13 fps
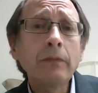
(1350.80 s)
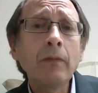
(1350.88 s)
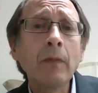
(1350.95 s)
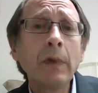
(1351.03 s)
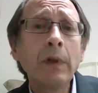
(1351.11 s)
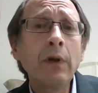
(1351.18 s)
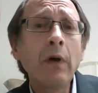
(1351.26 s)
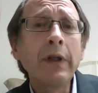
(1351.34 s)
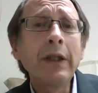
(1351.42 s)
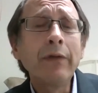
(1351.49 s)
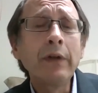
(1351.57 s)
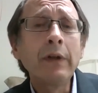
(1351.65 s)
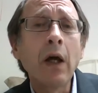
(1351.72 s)

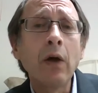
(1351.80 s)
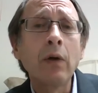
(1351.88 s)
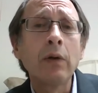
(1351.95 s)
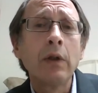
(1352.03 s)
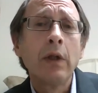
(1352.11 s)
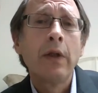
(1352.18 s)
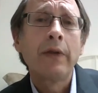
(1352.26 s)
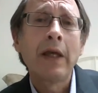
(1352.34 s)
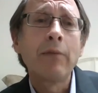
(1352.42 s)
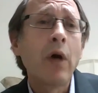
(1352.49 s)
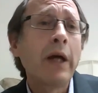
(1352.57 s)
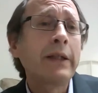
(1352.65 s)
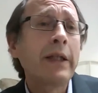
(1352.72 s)
even though they
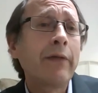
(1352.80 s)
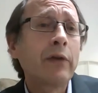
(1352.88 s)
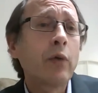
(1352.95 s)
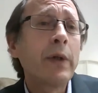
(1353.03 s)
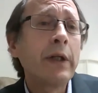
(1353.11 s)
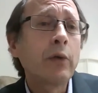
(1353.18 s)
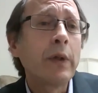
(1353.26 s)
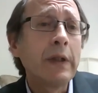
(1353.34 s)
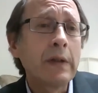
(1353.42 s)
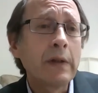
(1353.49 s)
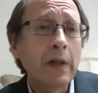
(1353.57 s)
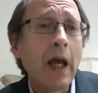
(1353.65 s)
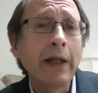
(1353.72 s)
might have 20/20
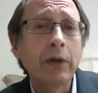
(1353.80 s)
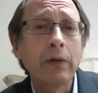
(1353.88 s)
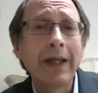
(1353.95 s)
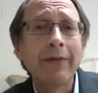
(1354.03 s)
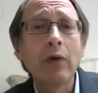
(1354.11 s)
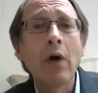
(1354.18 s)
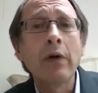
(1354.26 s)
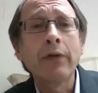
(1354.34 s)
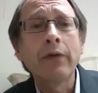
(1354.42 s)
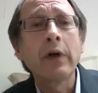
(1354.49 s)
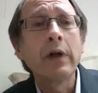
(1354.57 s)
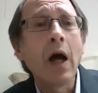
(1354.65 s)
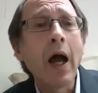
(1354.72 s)
sight or they've gone
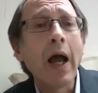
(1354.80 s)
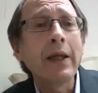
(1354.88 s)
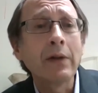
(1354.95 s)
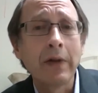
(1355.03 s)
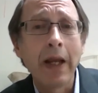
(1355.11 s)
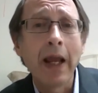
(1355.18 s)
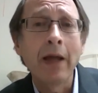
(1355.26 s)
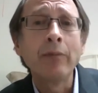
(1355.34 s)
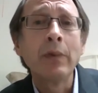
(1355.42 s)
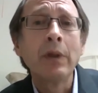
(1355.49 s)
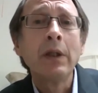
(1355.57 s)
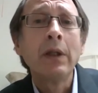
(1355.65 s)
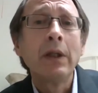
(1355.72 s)
for an eye exam,